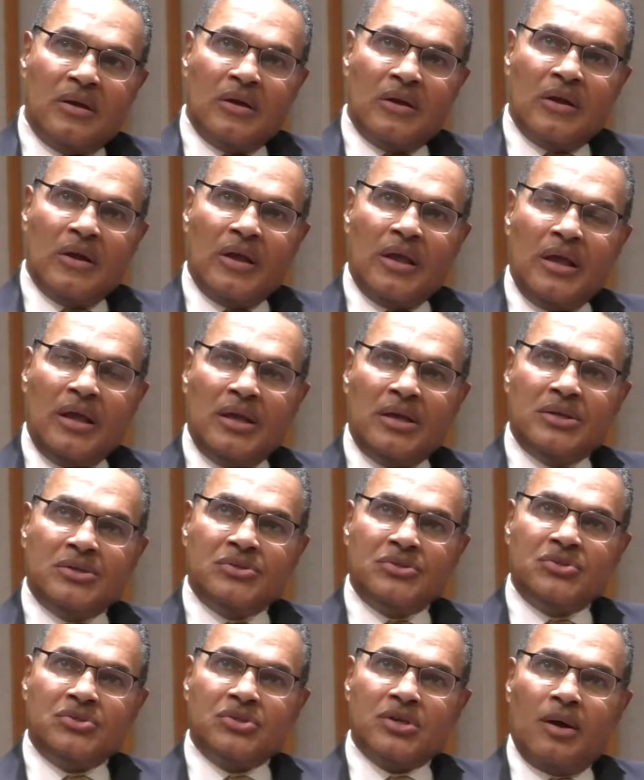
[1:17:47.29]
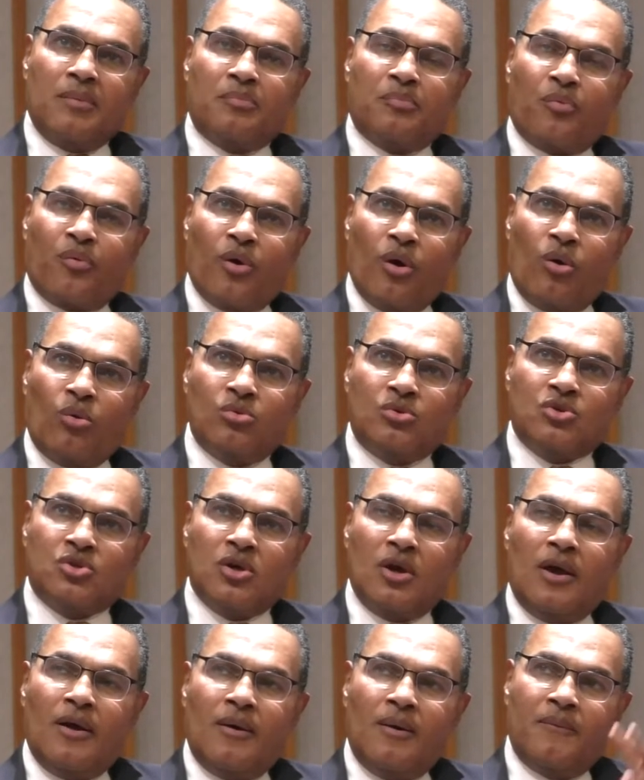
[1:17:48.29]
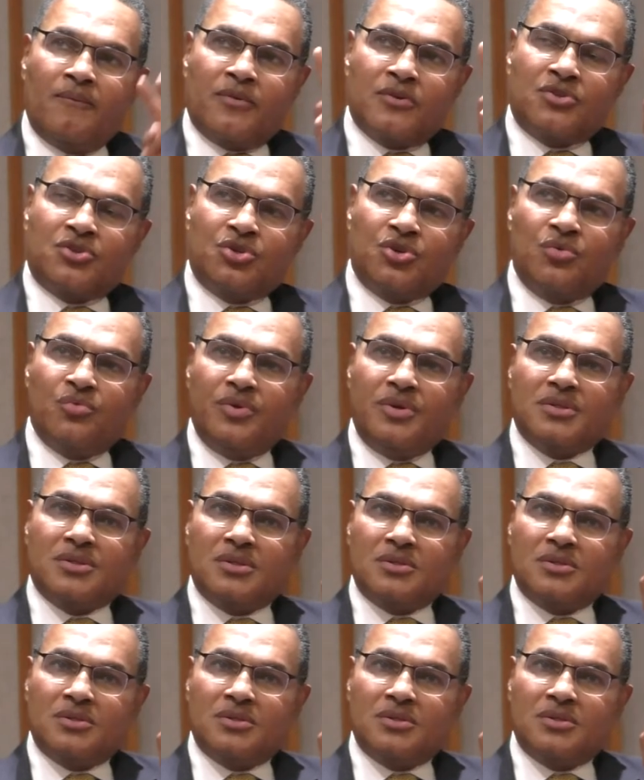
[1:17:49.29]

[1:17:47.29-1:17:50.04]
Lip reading: his approach for two reasons.